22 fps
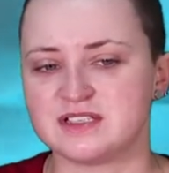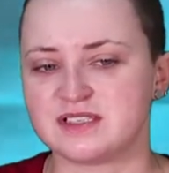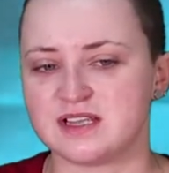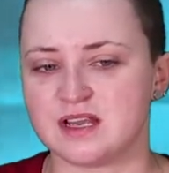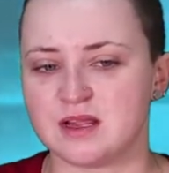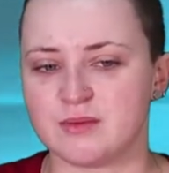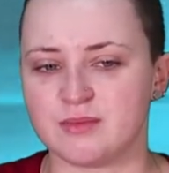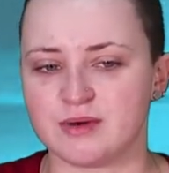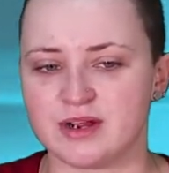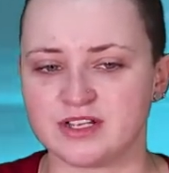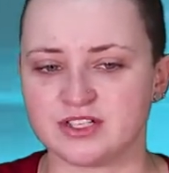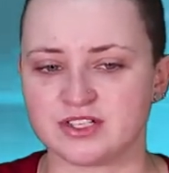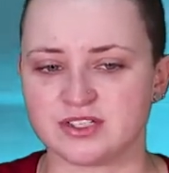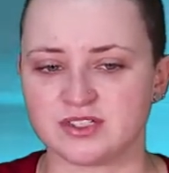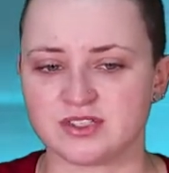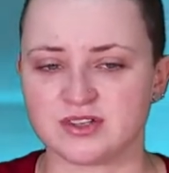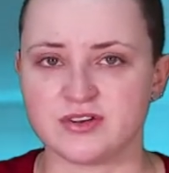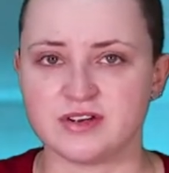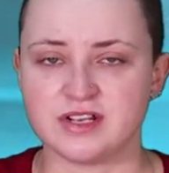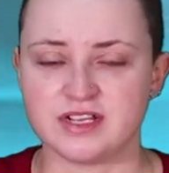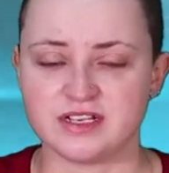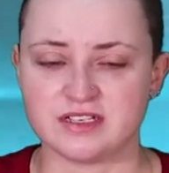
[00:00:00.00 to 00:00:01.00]
celebrations
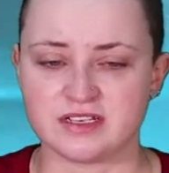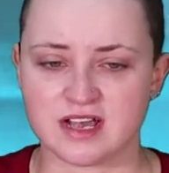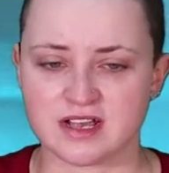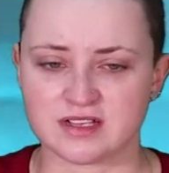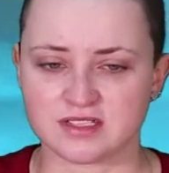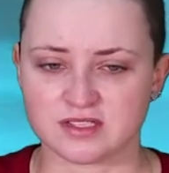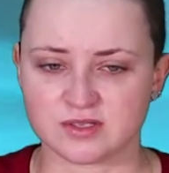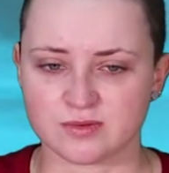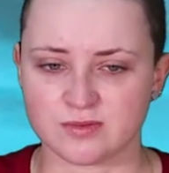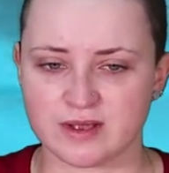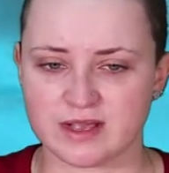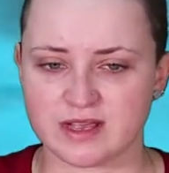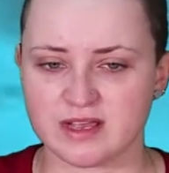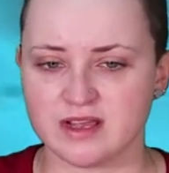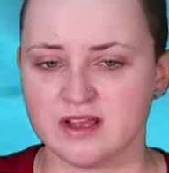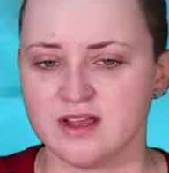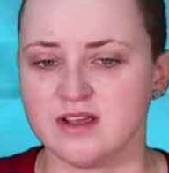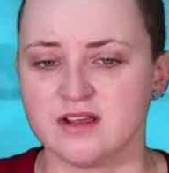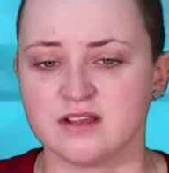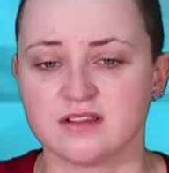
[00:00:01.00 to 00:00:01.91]
only days away,